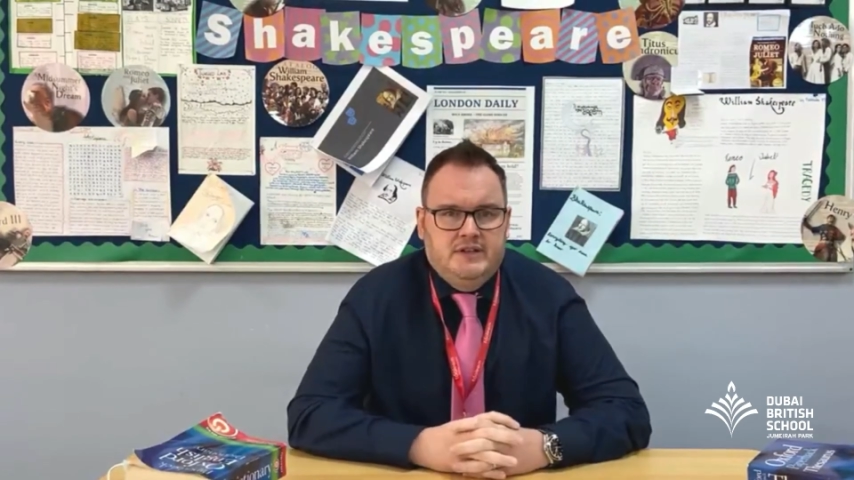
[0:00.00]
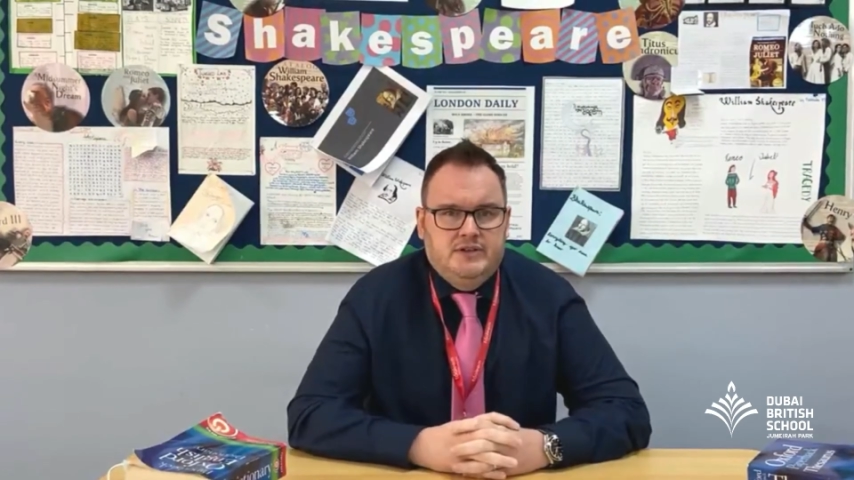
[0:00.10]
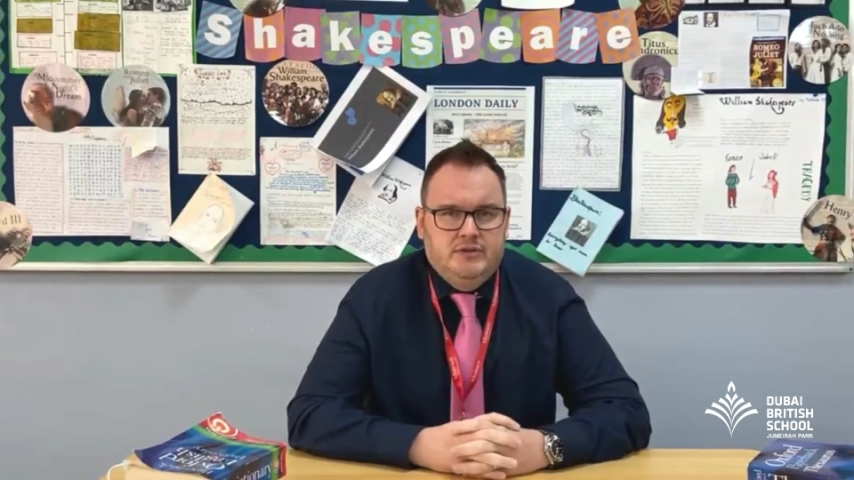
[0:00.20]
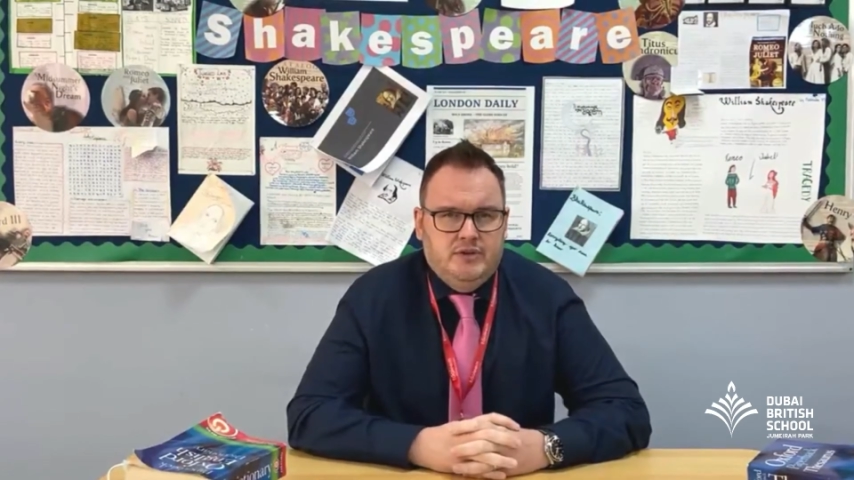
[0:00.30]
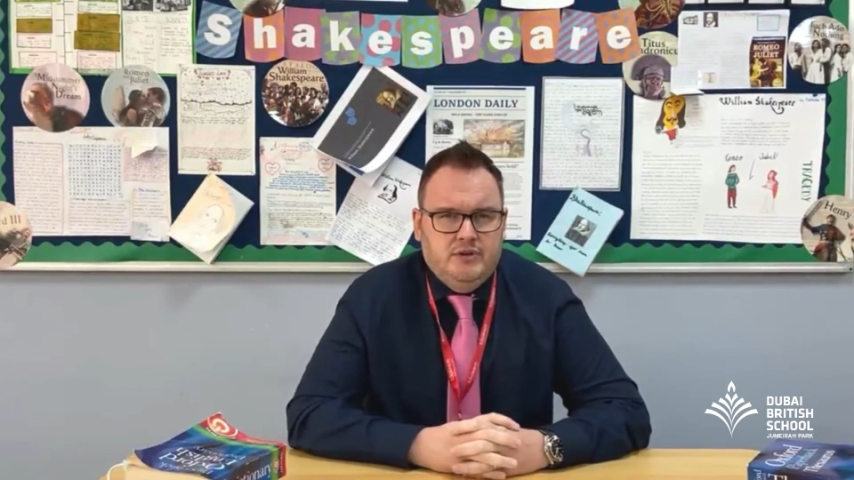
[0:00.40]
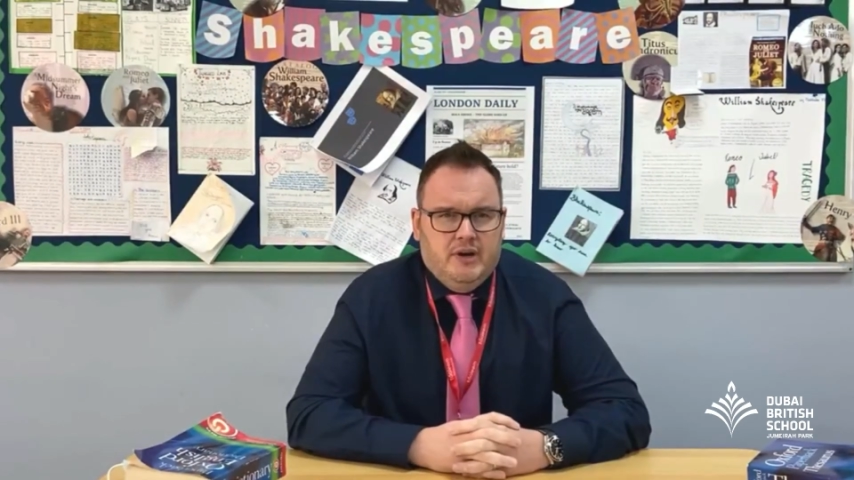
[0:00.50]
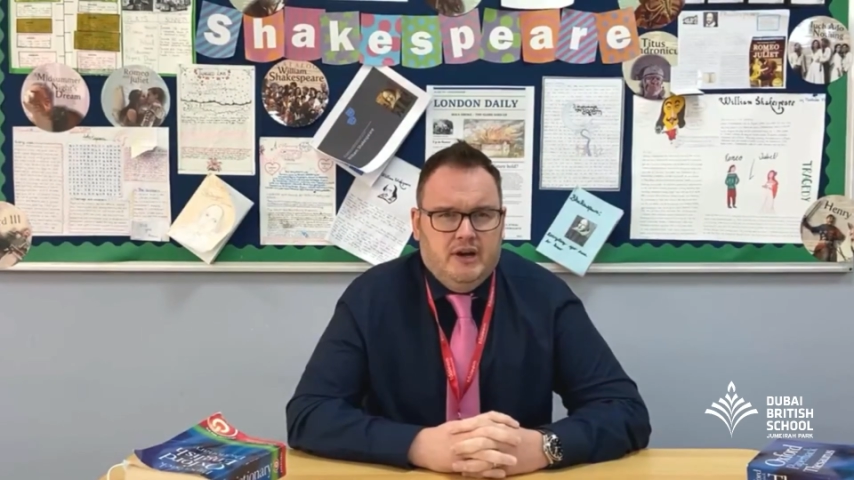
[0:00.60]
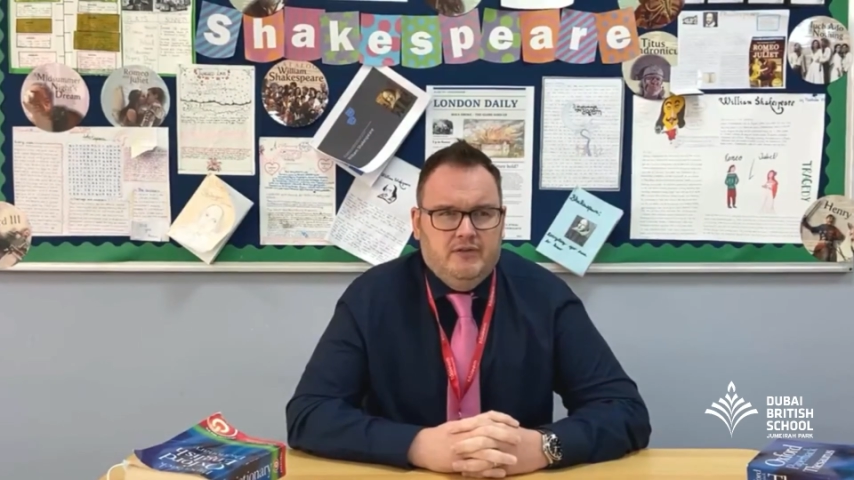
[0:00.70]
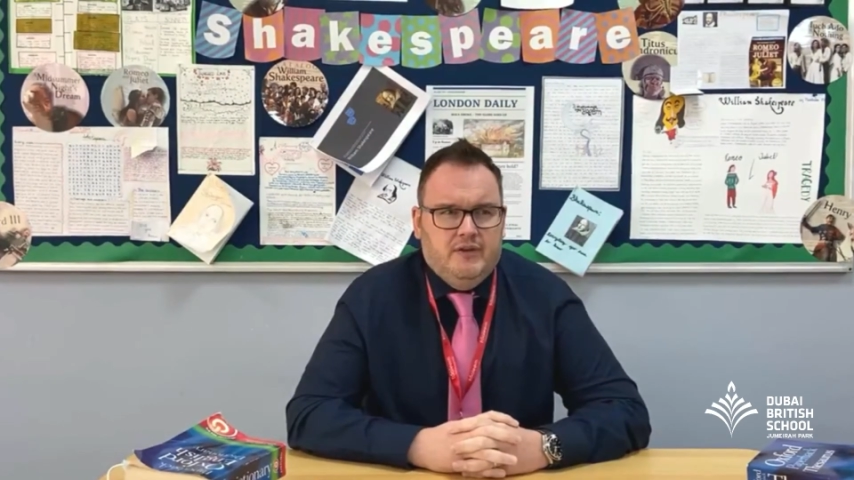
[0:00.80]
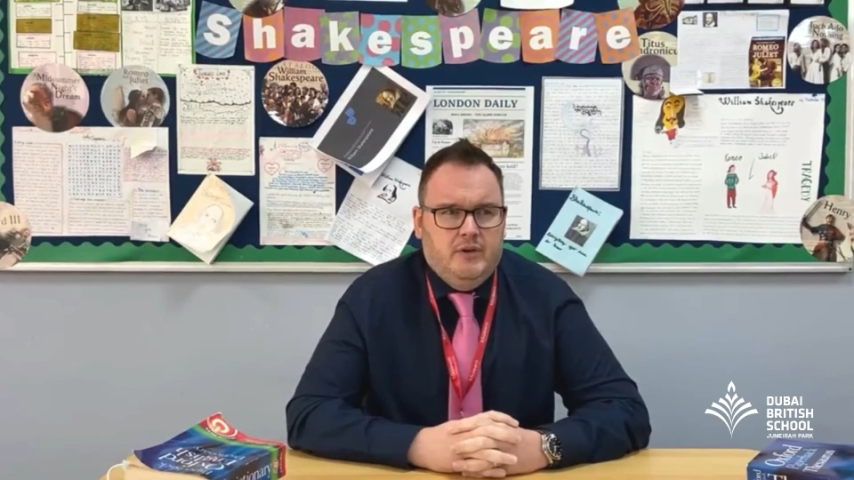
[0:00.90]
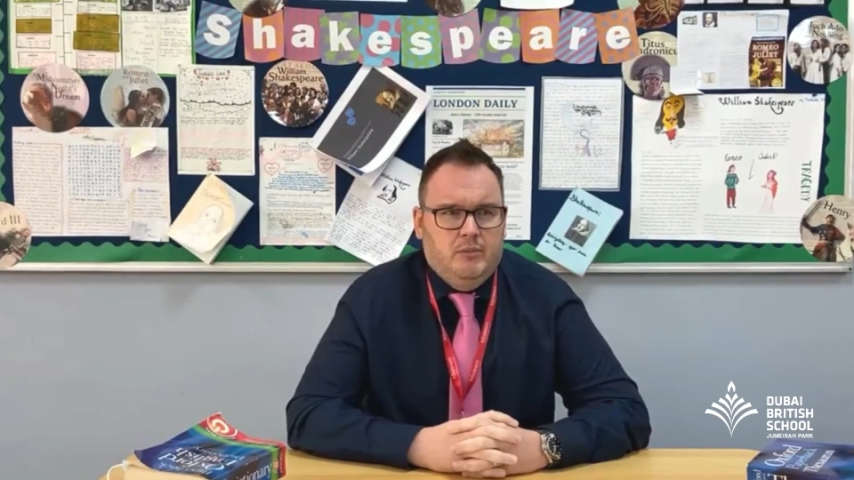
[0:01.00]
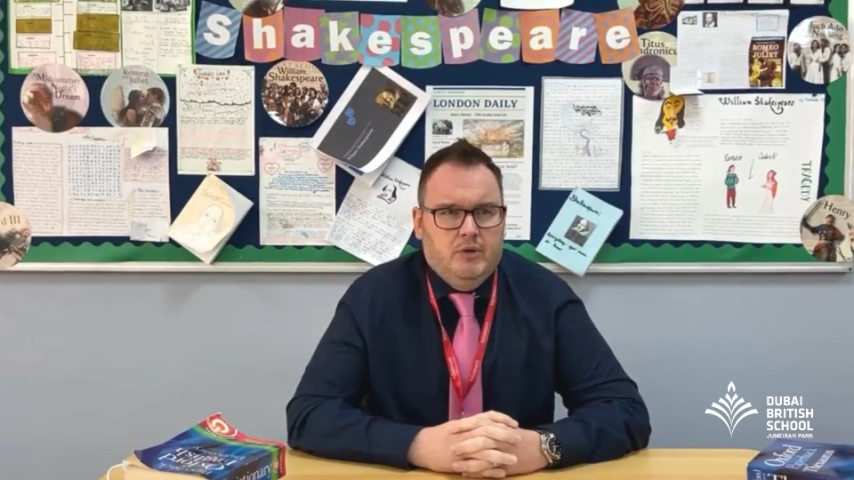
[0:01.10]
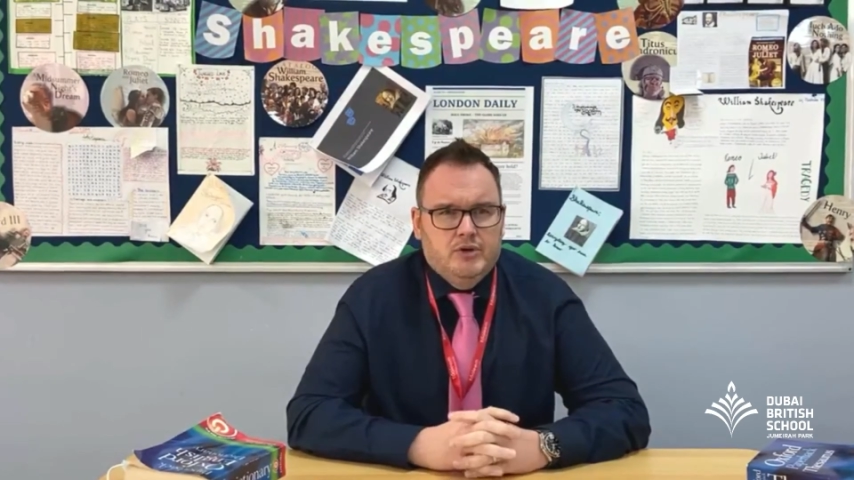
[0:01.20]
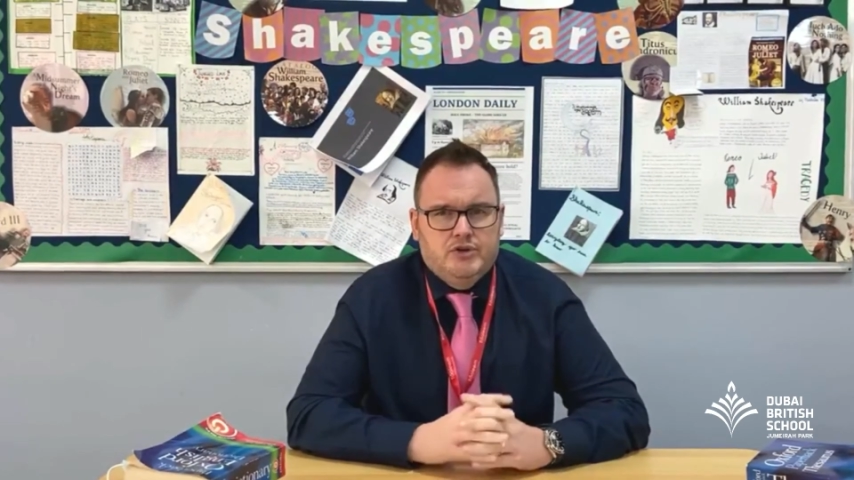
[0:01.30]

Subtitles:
is you do have more